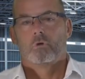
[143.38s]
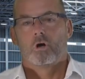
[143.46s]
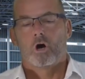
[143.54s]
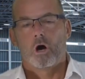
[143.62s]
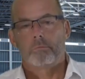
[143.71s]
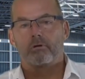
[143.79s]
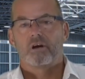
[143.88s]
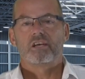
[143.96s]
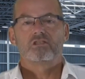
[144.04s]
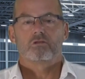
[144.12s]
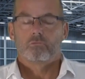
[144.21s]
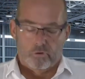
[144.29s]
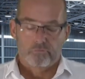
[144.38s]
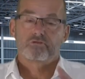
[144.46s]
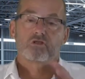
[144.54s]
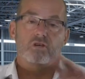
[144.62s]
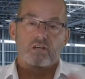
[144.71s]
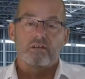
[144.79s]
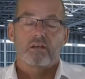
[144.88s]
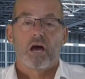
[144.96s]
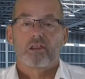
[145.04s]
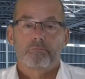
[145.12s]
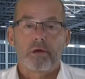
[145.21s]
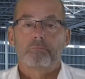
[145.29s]
operation, or certainly
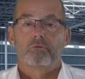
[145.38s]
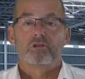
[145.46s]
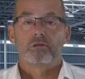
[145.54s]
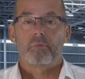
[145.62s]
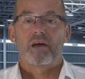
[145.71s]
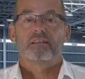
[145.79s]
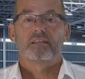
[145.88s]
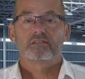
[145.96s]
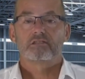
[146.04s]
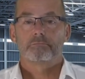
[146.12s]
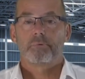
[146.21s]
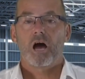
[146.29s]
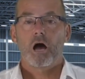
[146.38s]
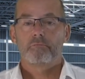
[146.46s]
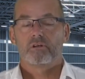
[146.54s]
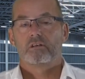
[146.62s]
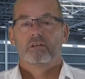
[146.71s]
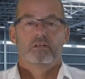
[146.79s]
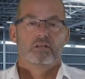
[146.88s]
other people in the maintenance department,